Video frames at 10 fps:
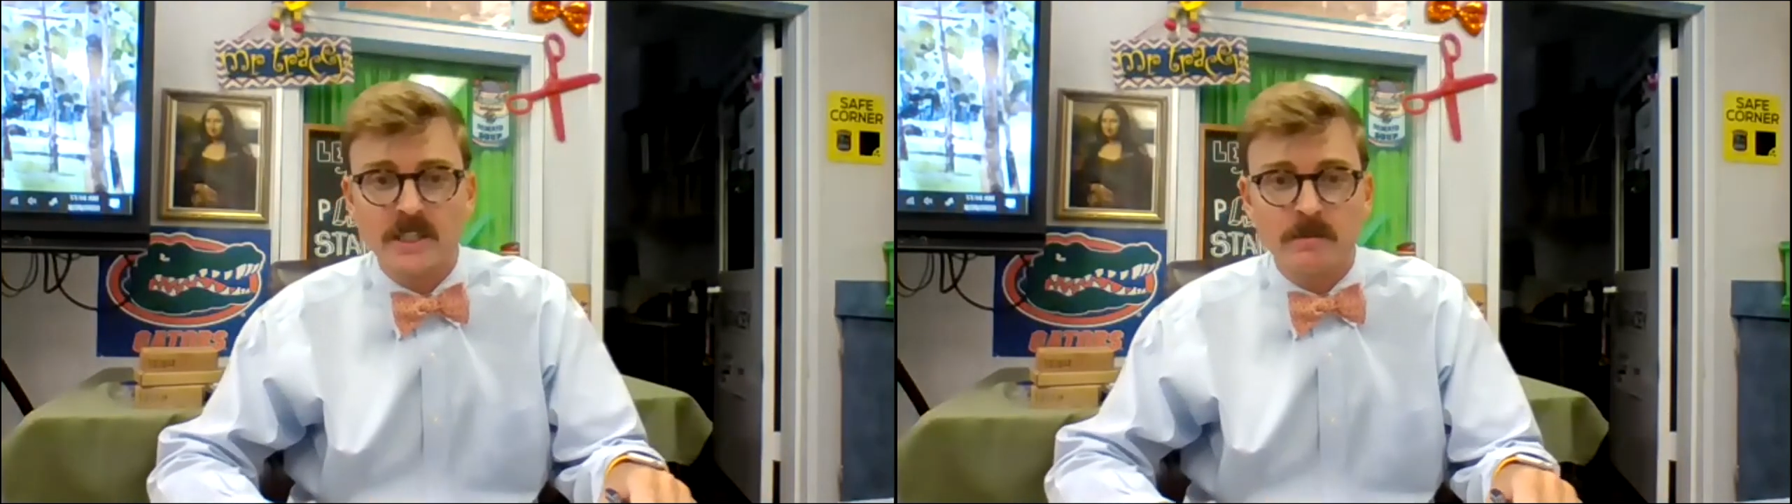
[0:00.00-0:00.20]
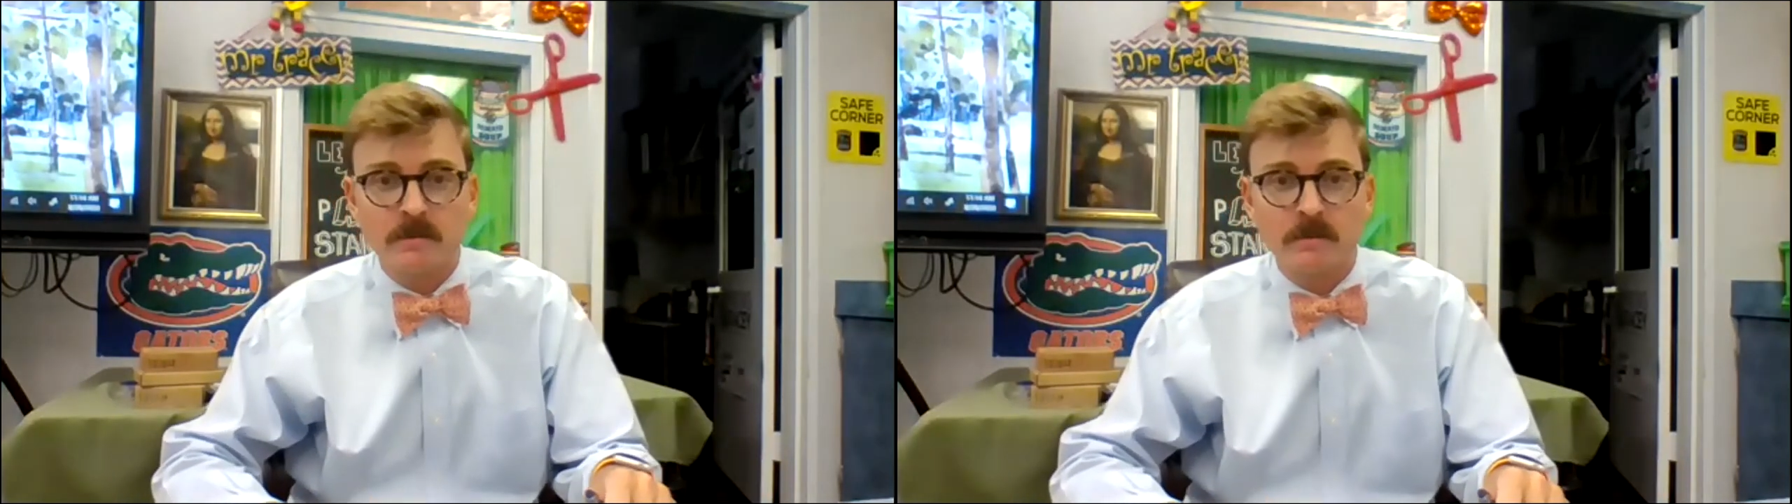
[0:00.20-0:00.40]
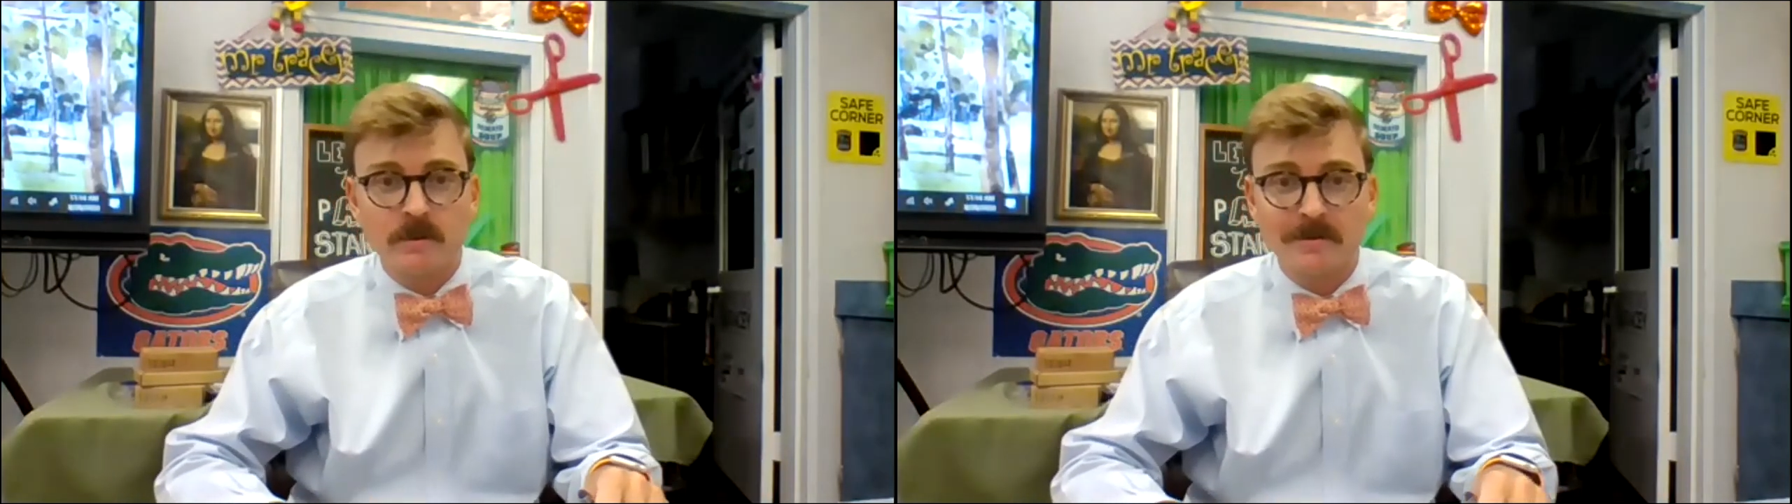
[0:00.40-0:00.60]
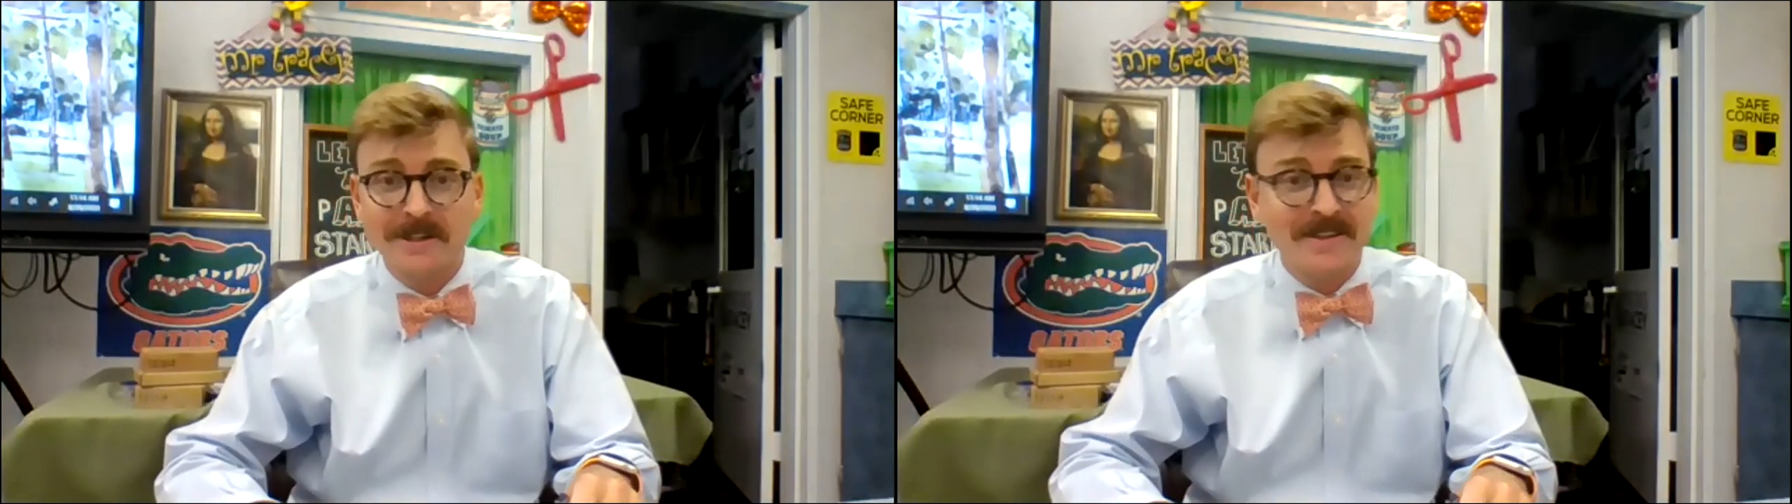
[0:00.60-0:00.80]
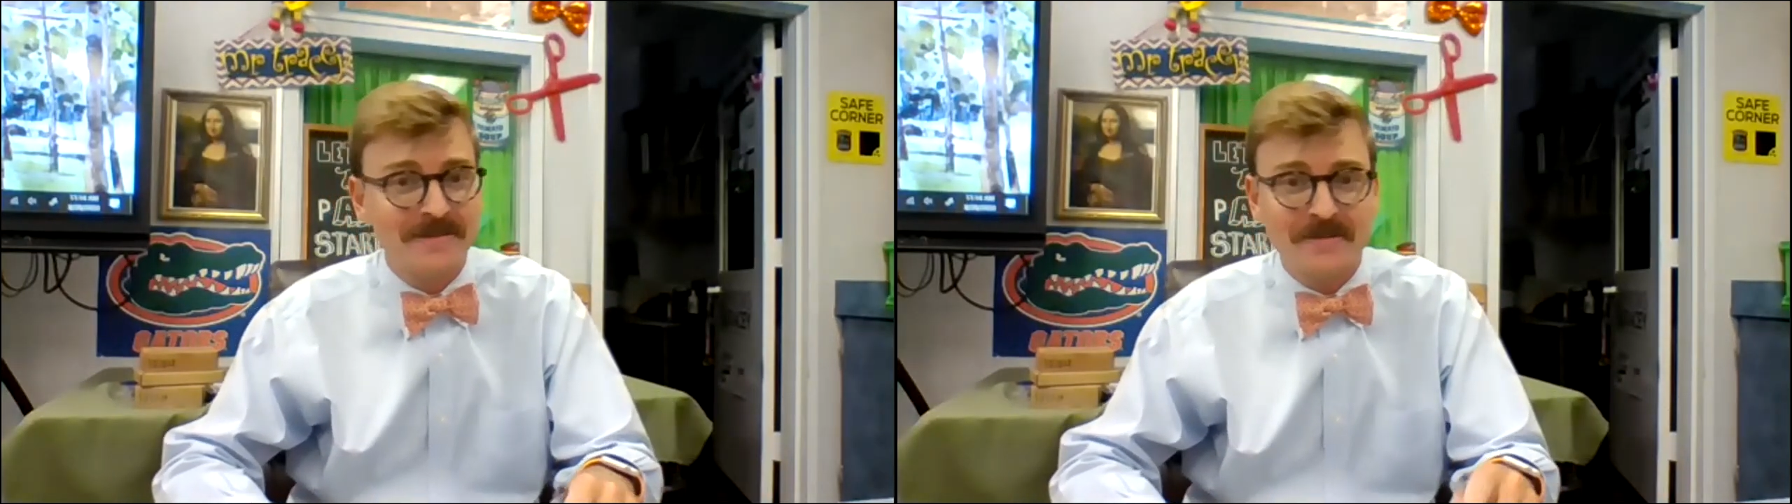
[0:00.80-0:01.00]
some
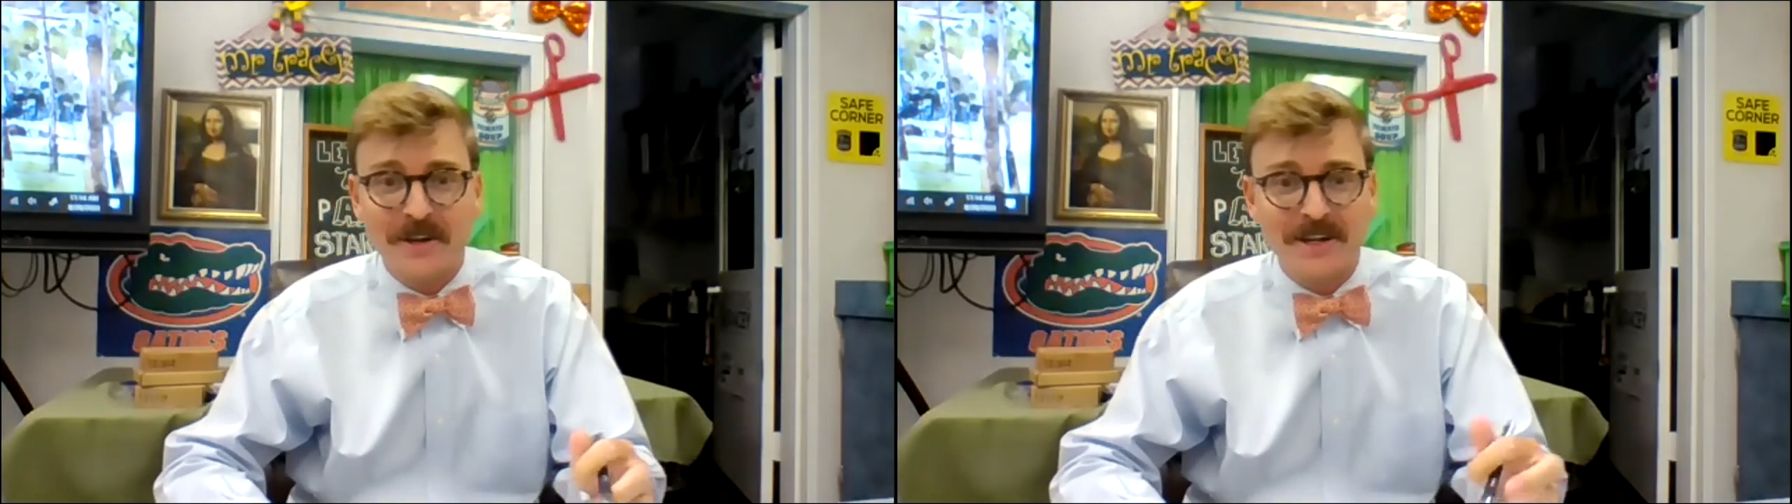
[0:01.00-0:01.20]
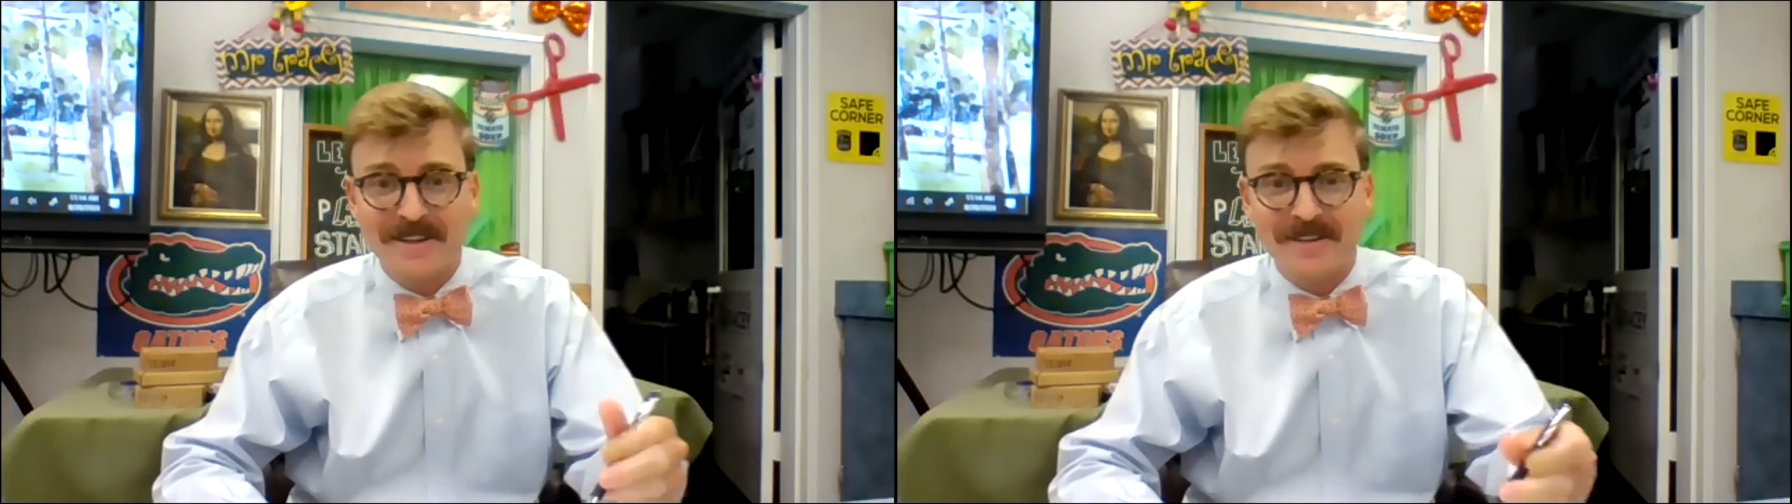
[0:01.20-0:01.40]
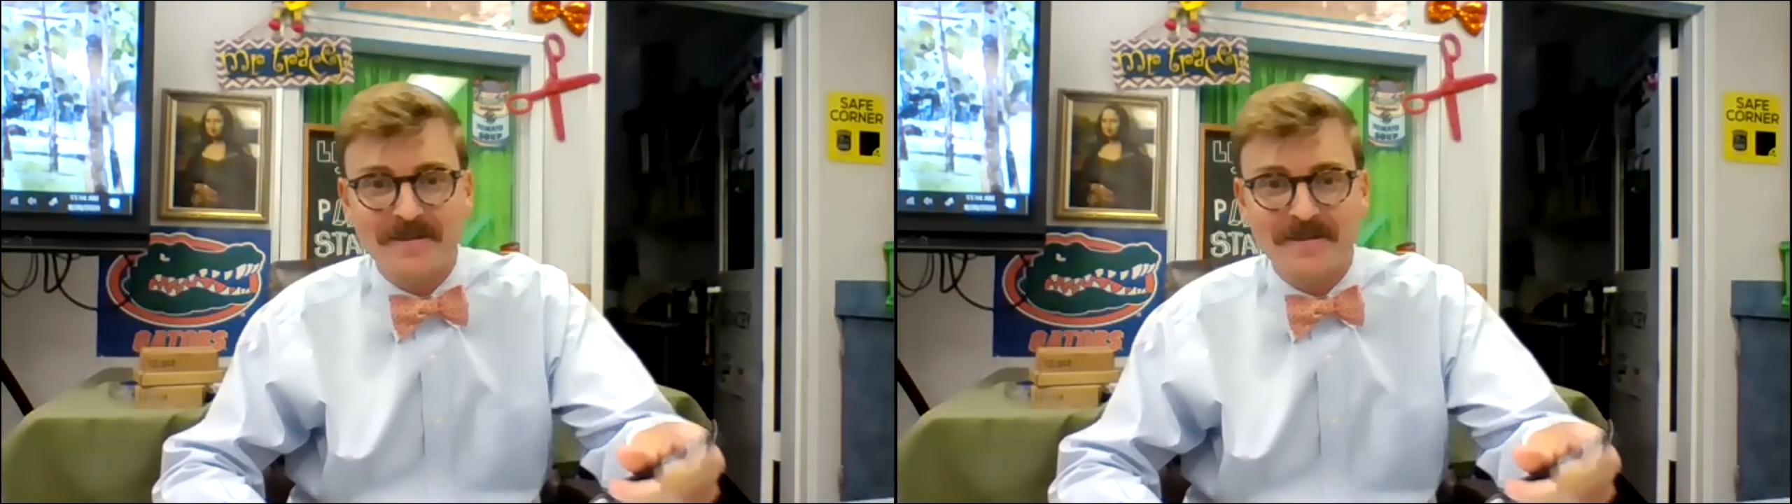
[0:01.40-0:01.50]
very,